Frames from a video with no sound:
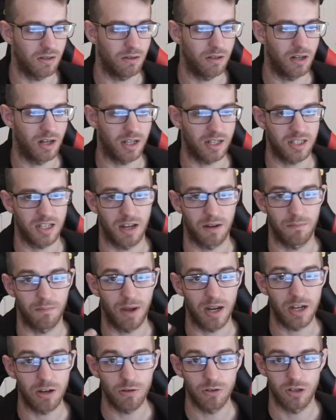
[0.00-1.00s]
like I said,
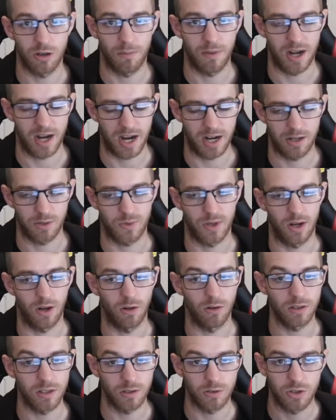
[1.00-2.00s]
my new job that I had as well
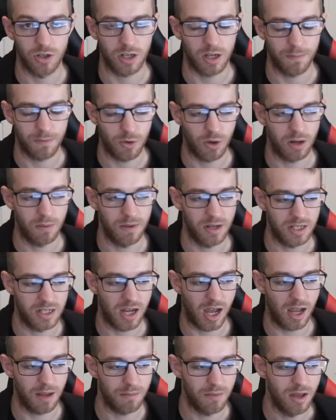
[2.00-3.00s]
also took up quite a bit of
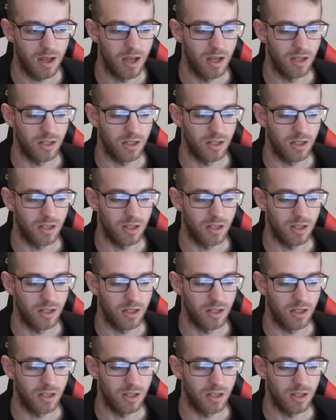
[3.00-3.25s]
time.